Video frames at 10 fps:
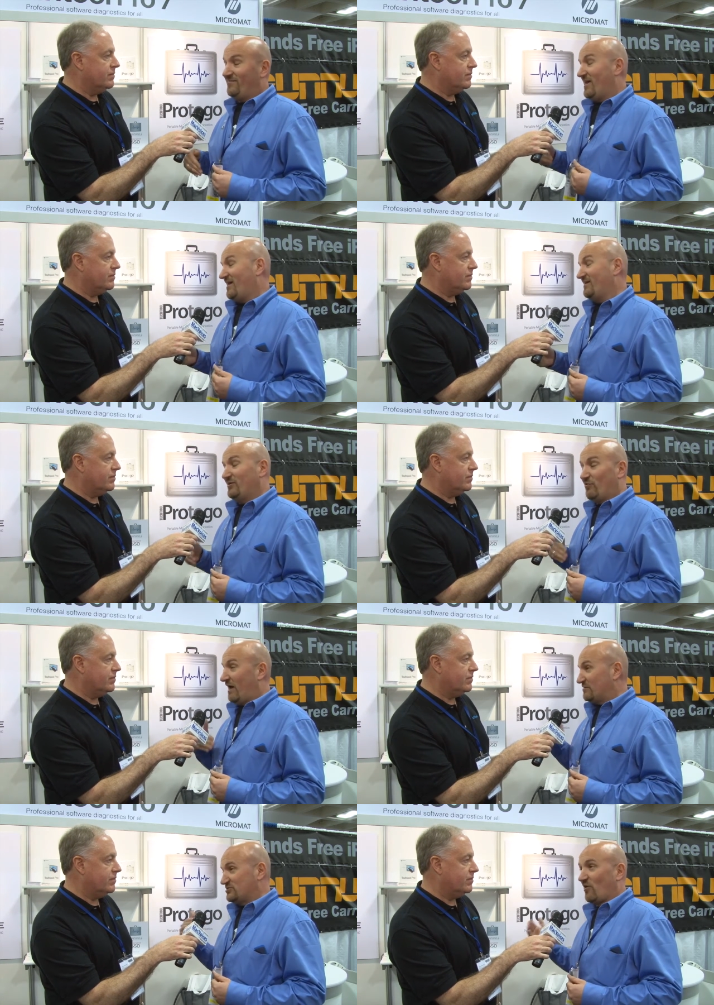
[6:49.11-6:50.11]
Speaker 1: then you
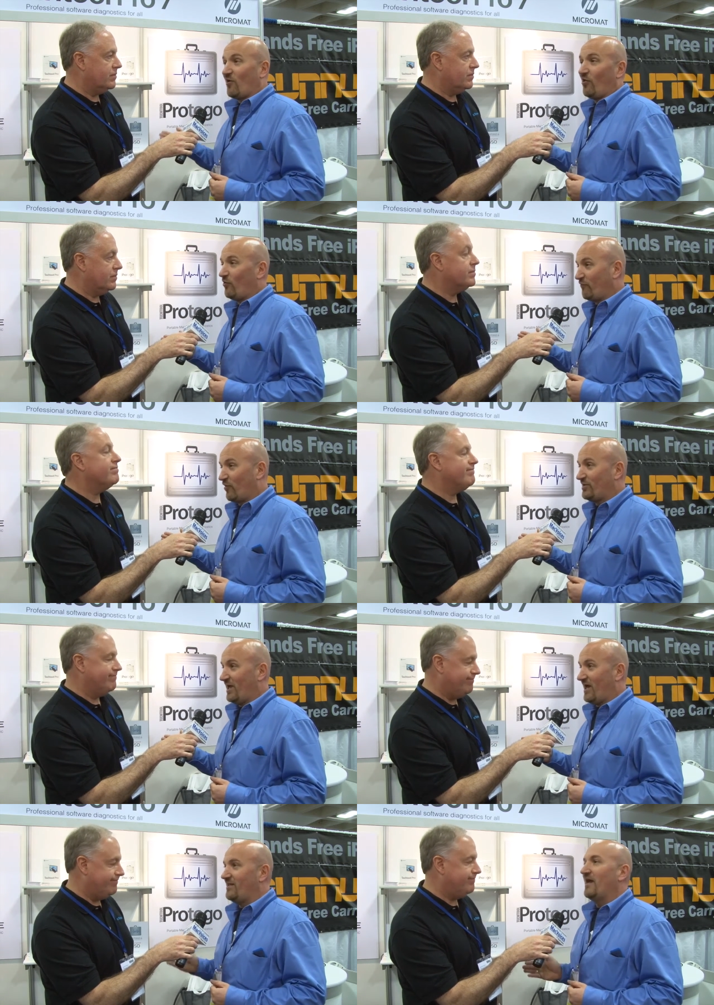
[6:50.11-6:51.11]
have to start all over
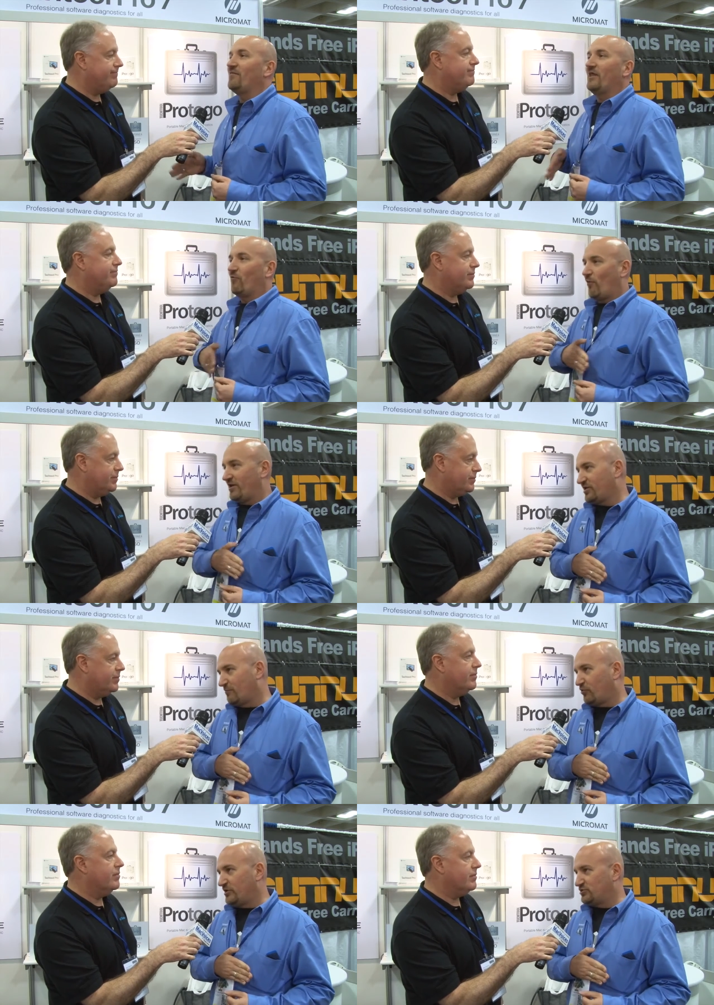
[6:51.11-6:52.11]
again and let it run to
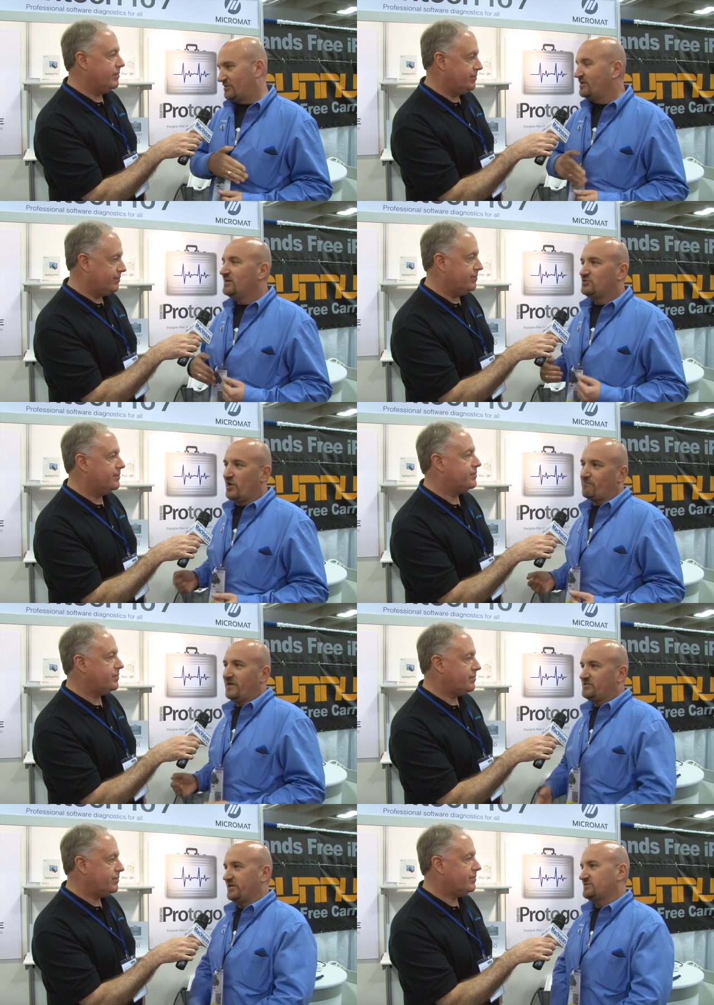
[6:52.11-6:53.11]
completion.
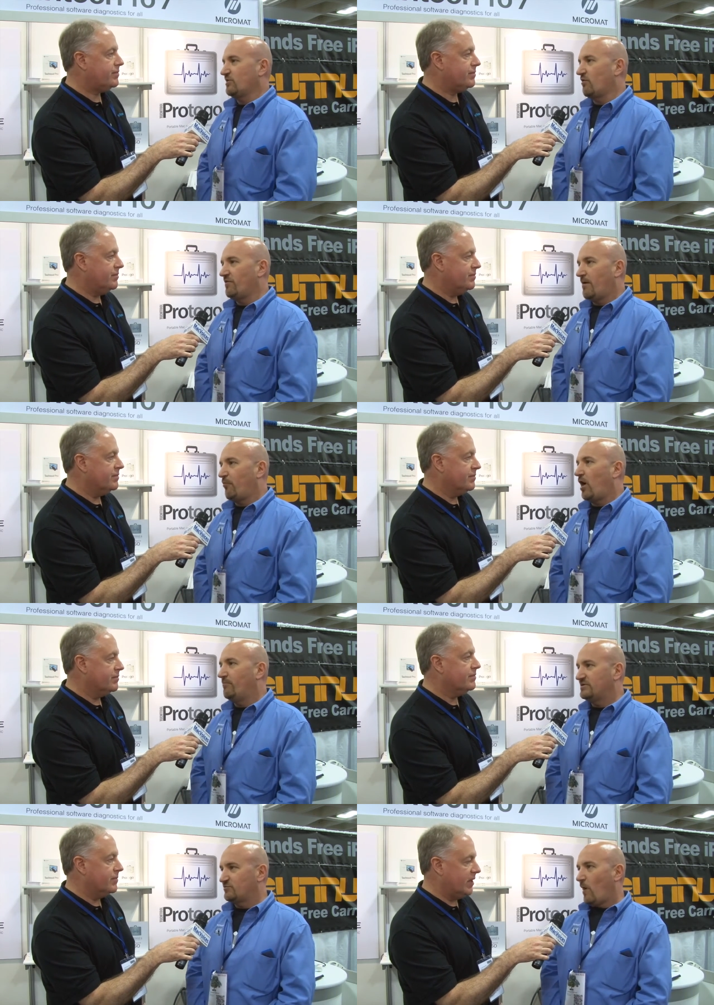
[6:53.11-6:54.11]
Checkmate takes care of that
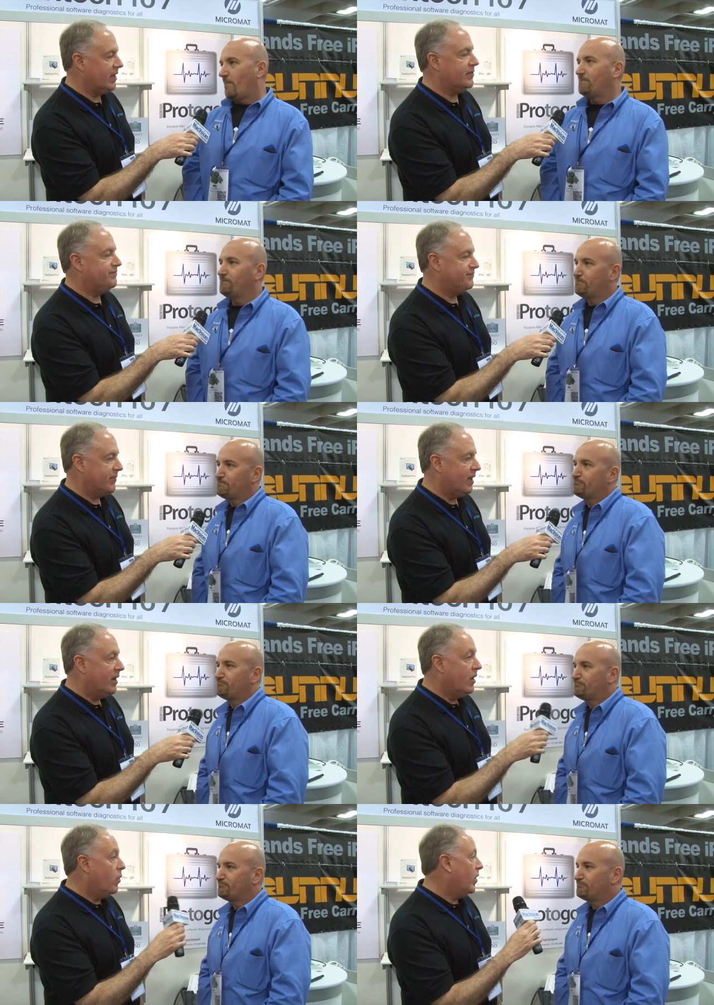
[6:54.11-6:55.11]
problem as well.
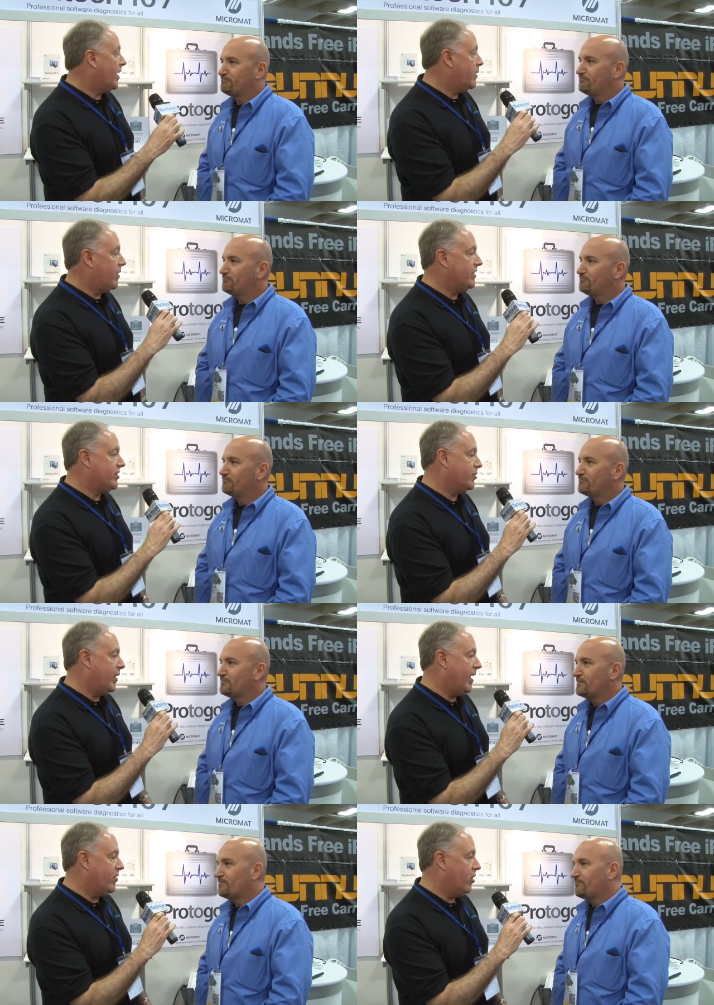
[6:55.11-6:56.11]
Speaker 2: What kind of pricing do we
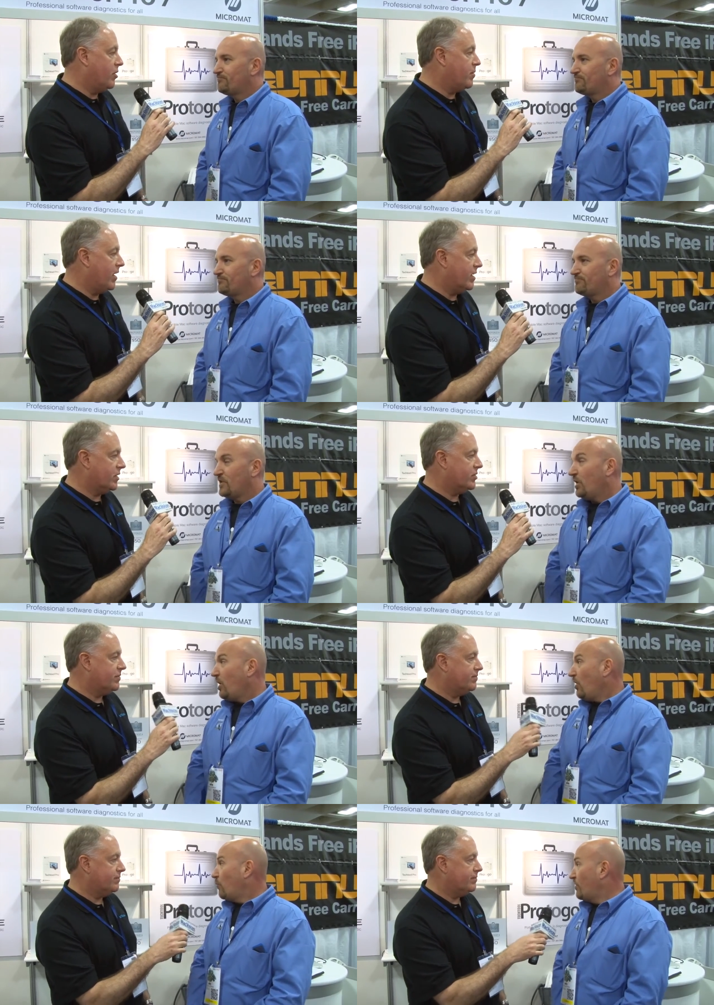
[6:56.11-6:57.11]
have on all the products?
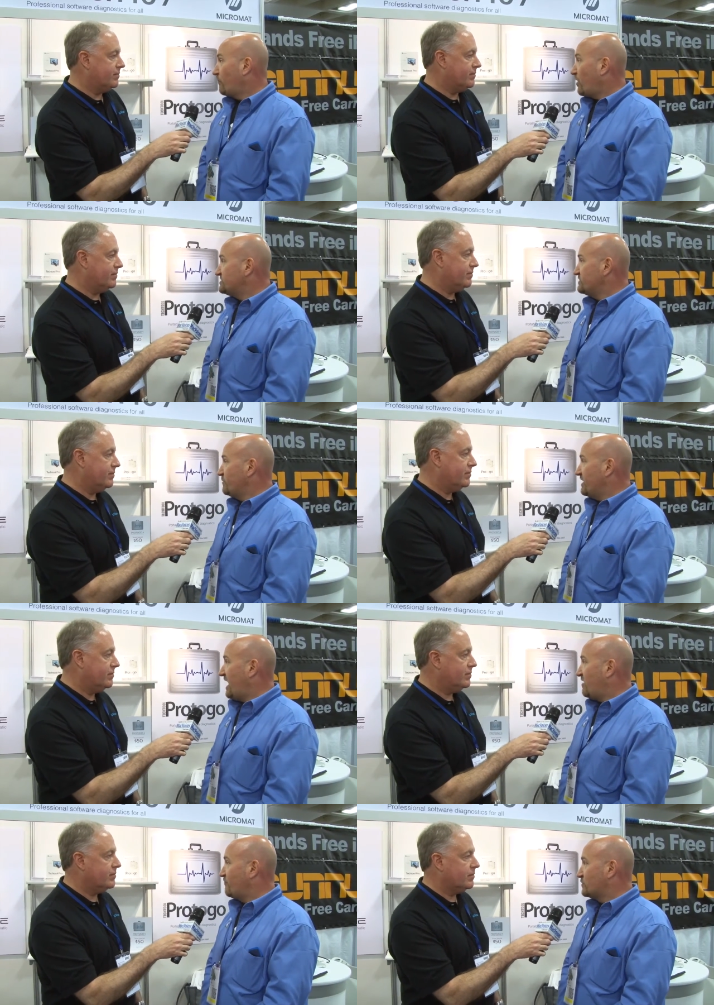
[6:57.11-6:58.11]
Speaker 1: Well, the pricing we
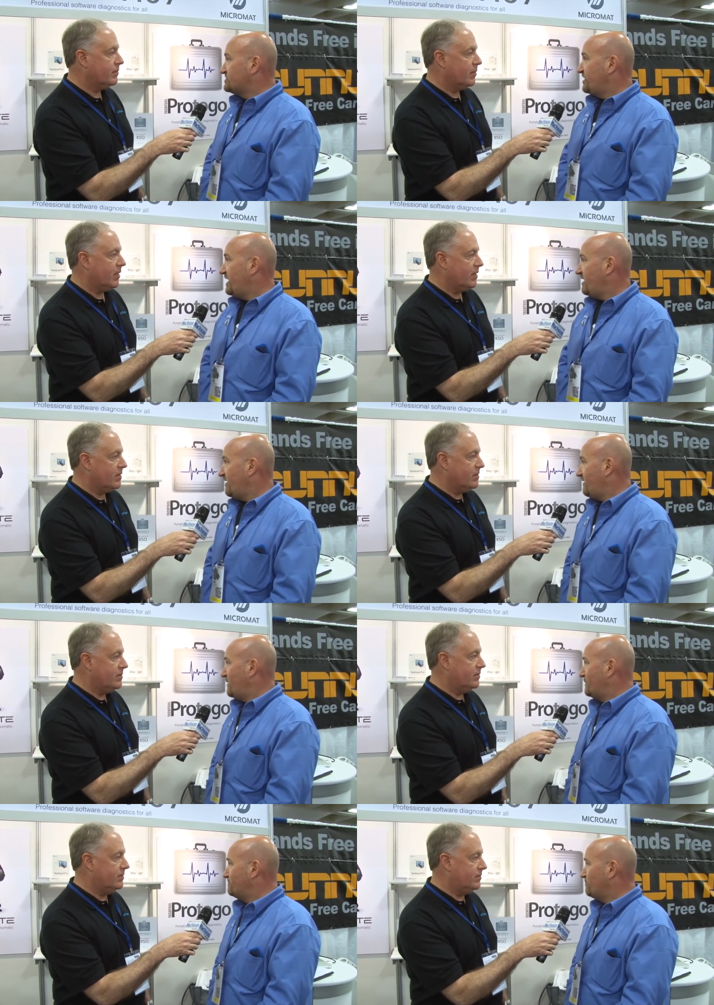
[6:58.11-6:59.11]
have for today,
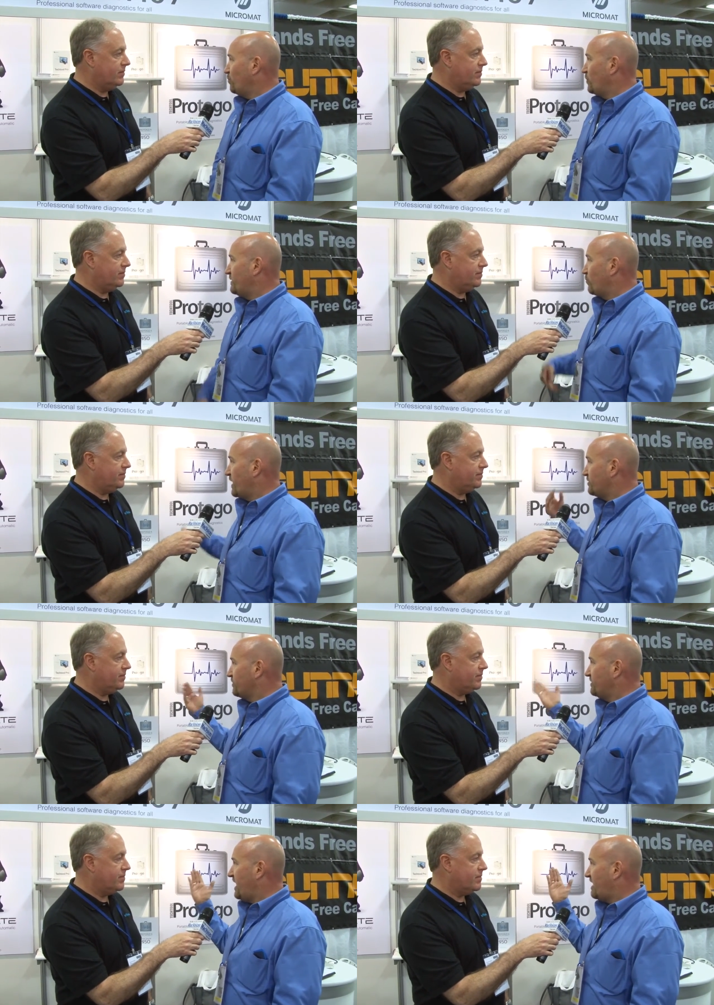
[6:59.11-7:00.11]
we
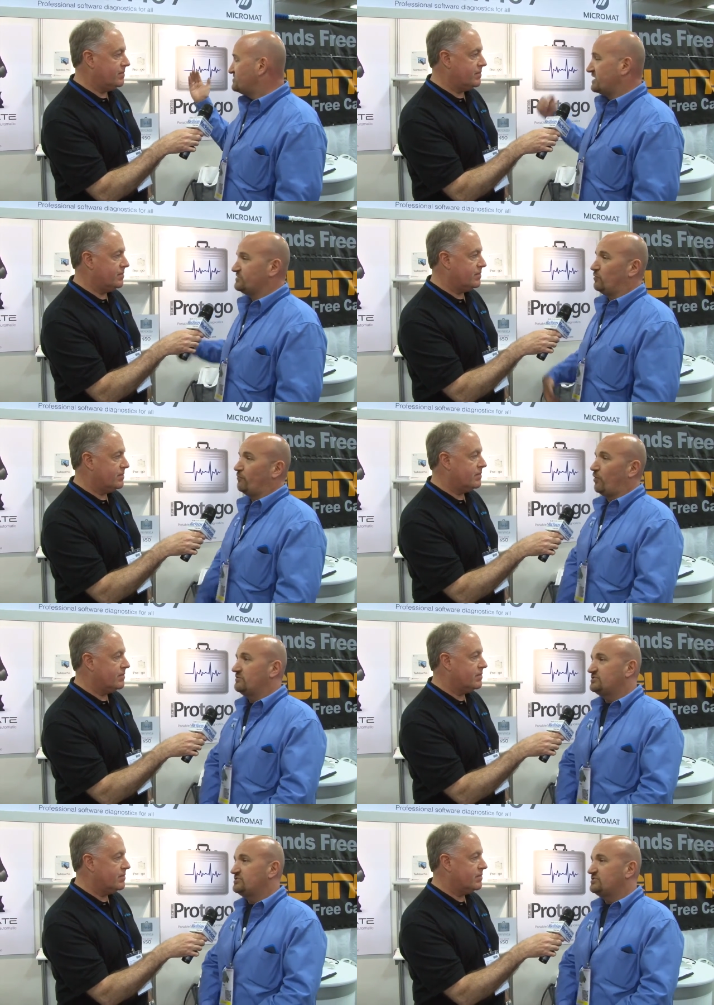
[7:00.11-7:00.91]
regularly have TechTool Pro